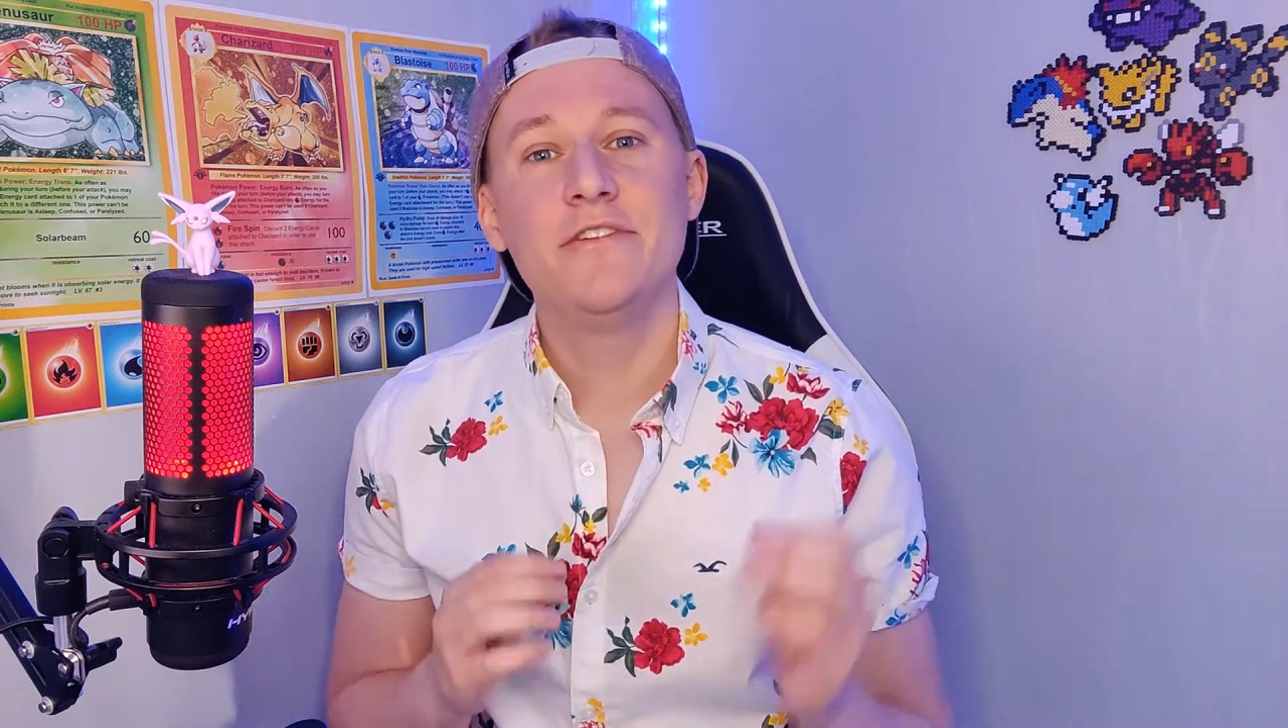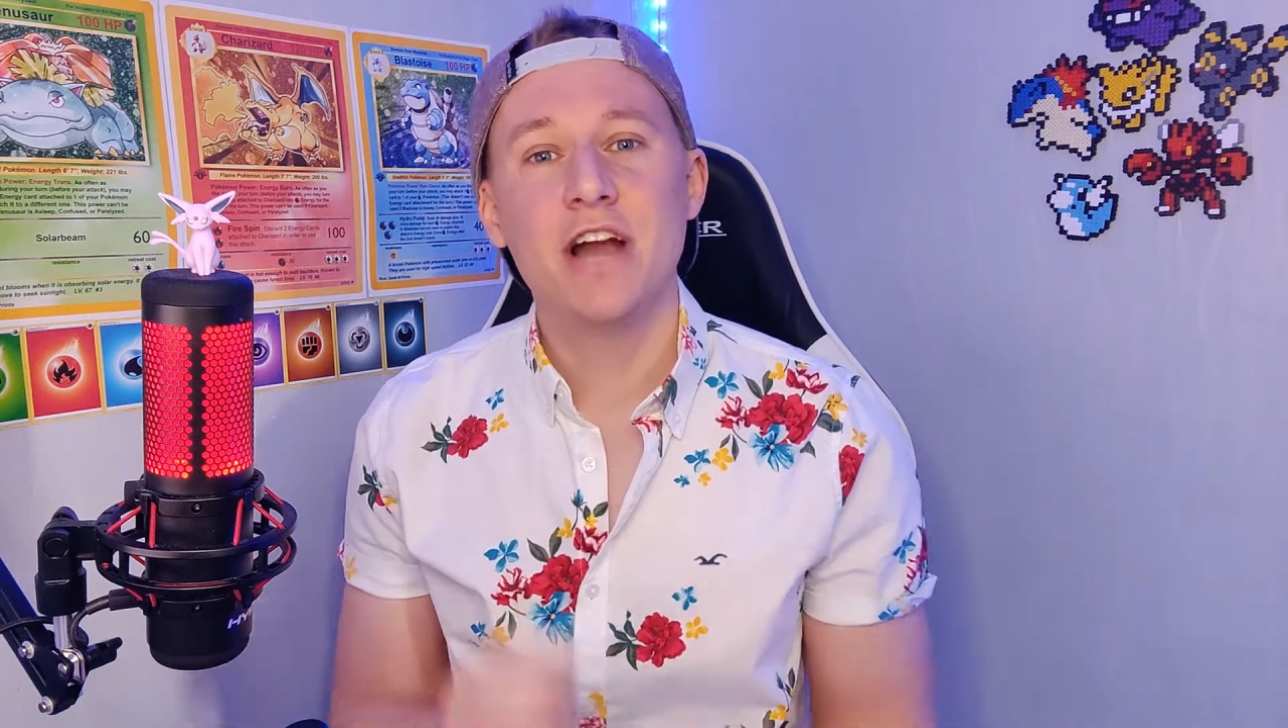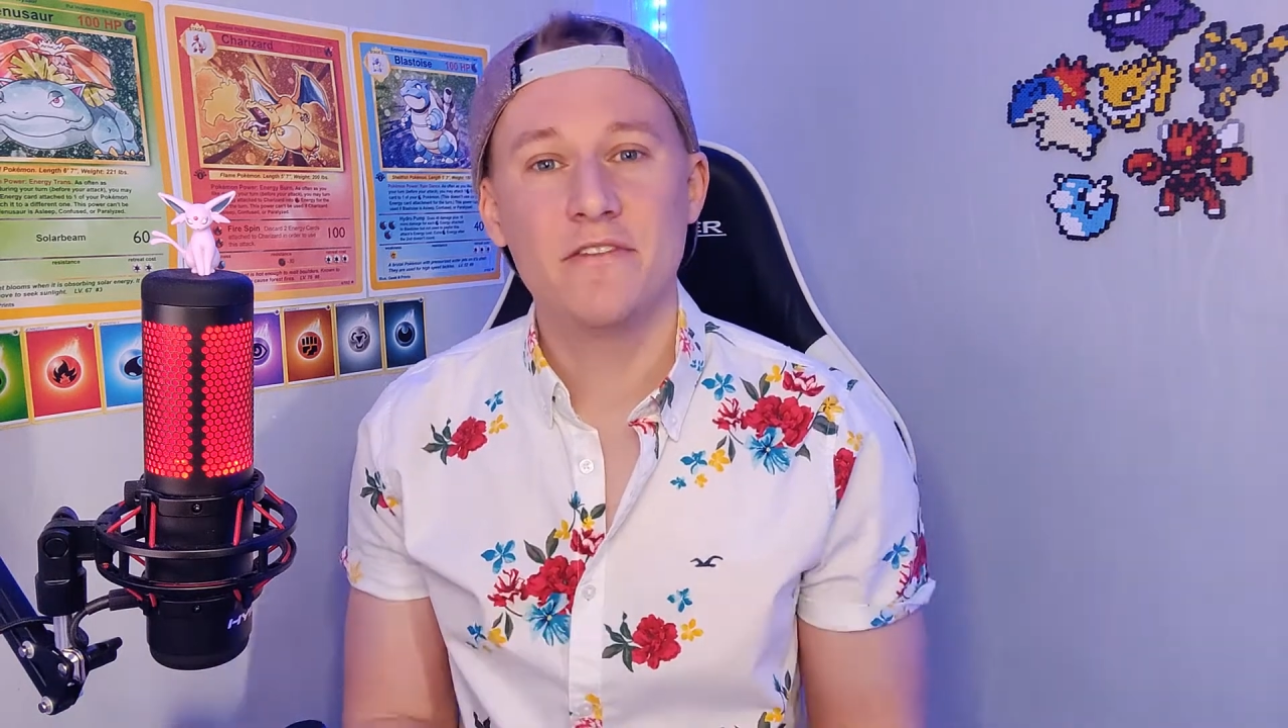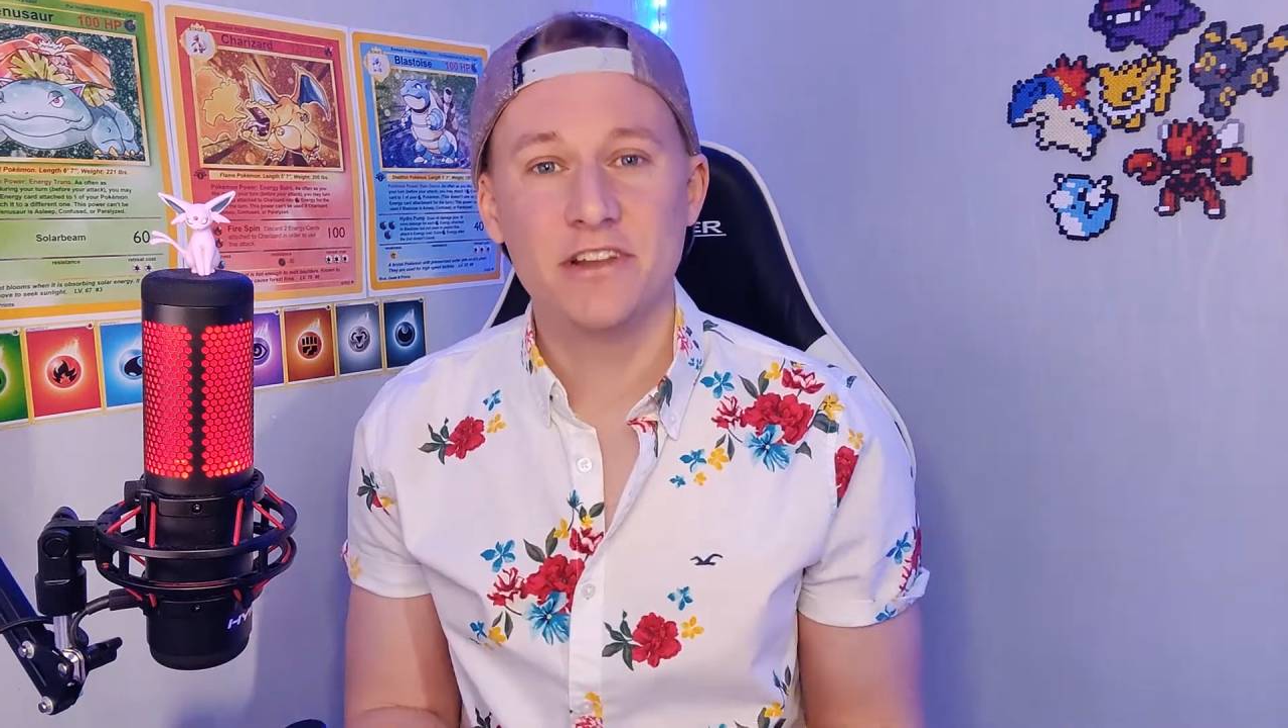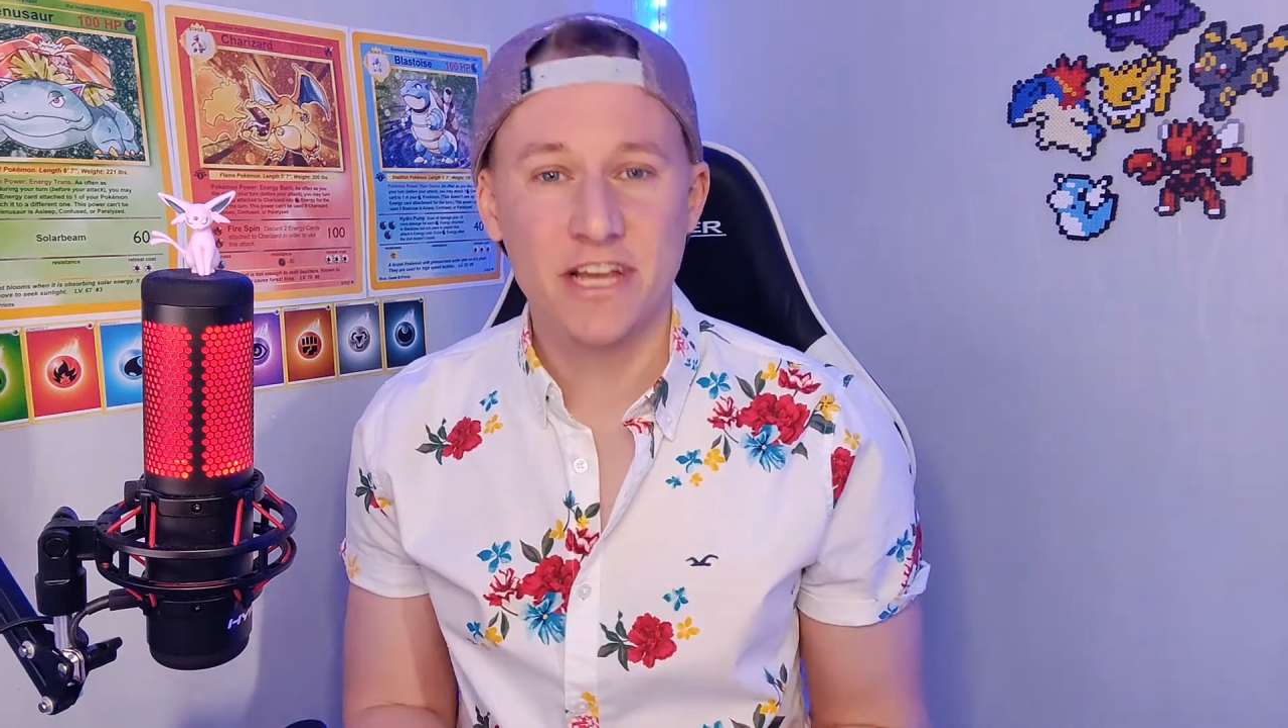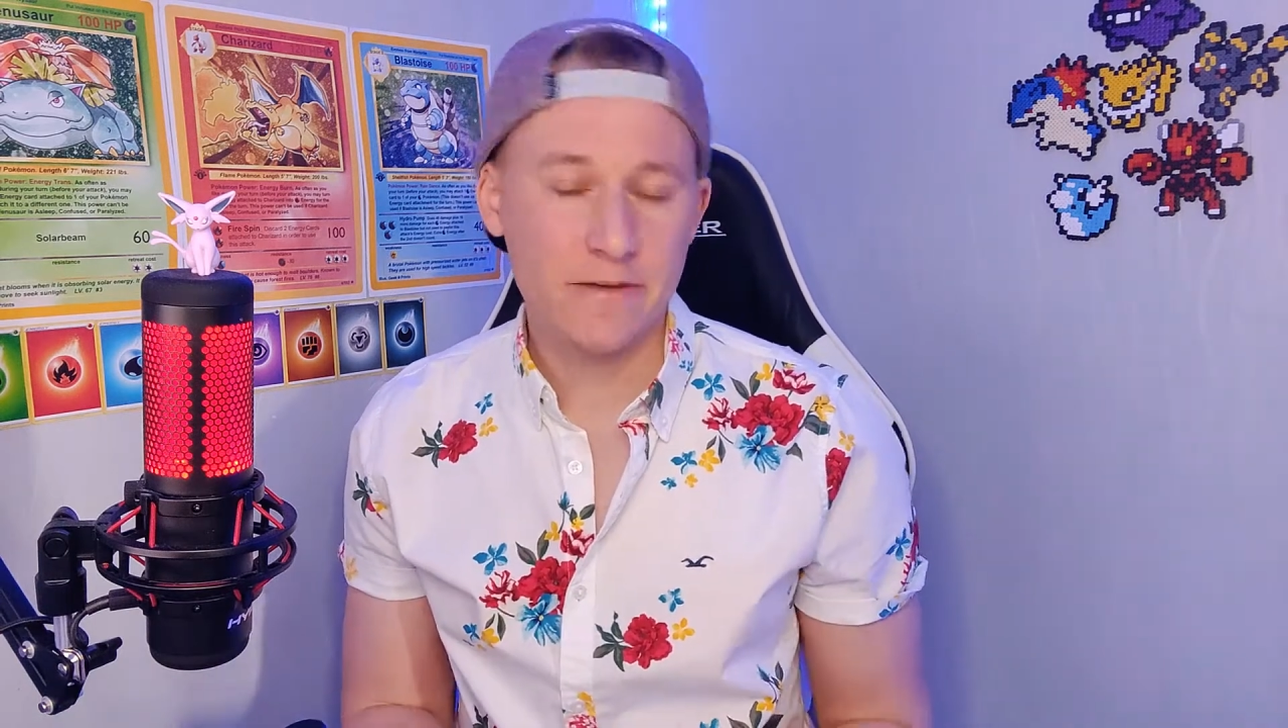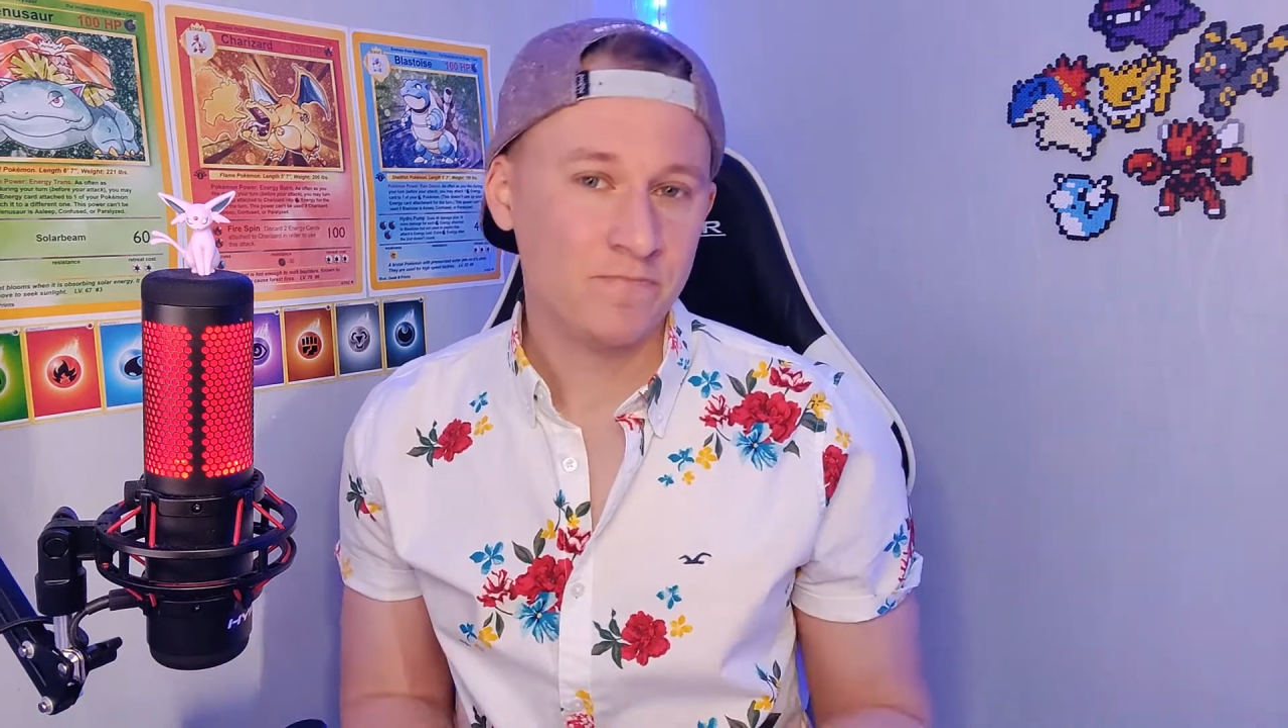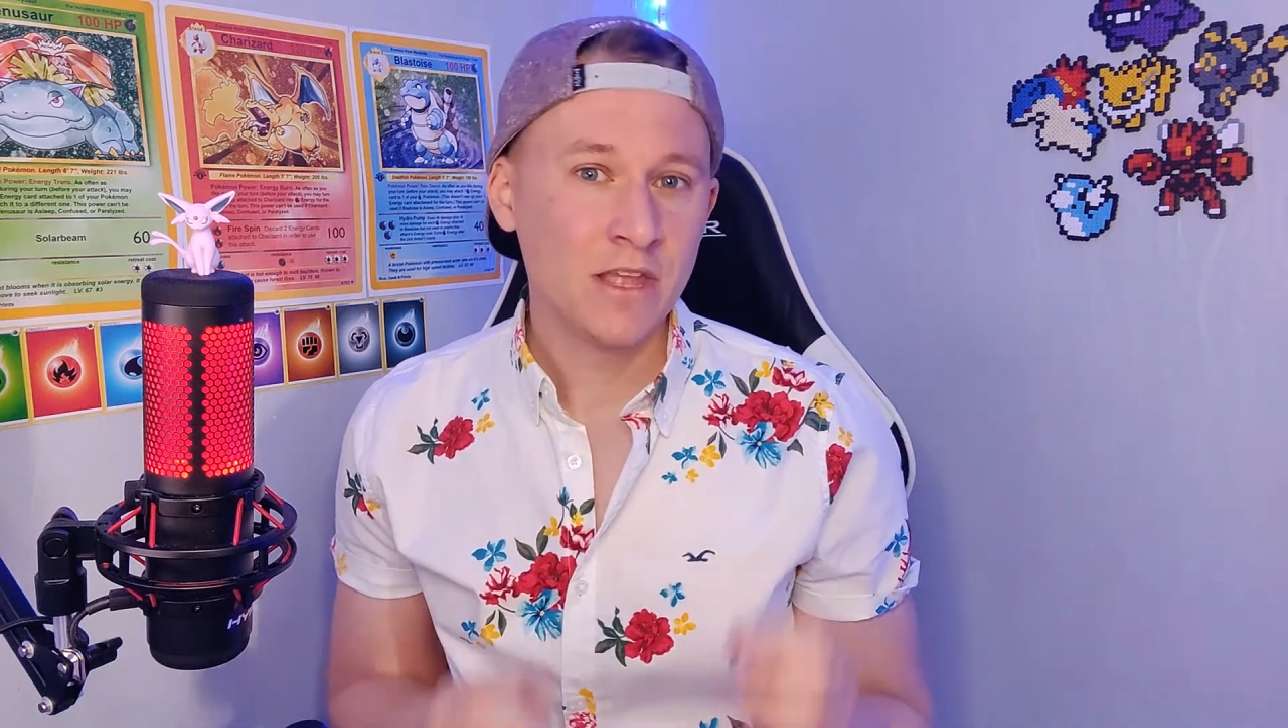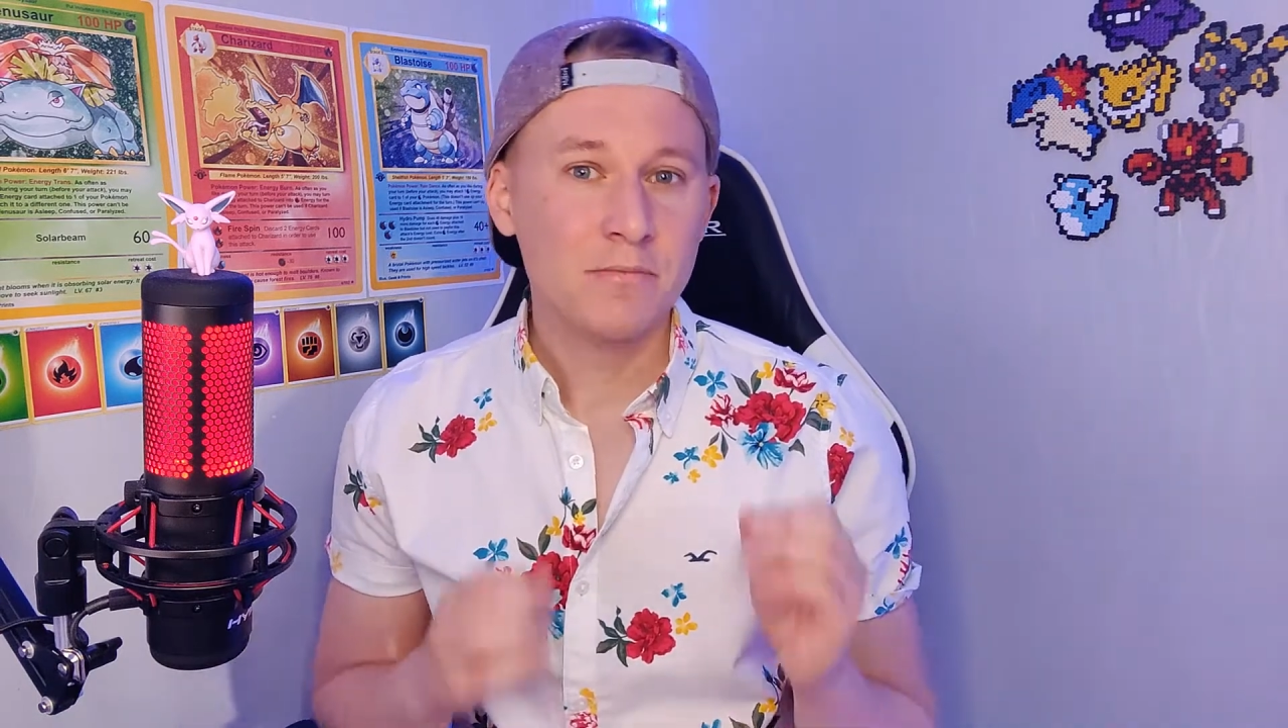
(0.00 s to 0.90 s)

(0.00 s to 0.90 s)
haven't yet,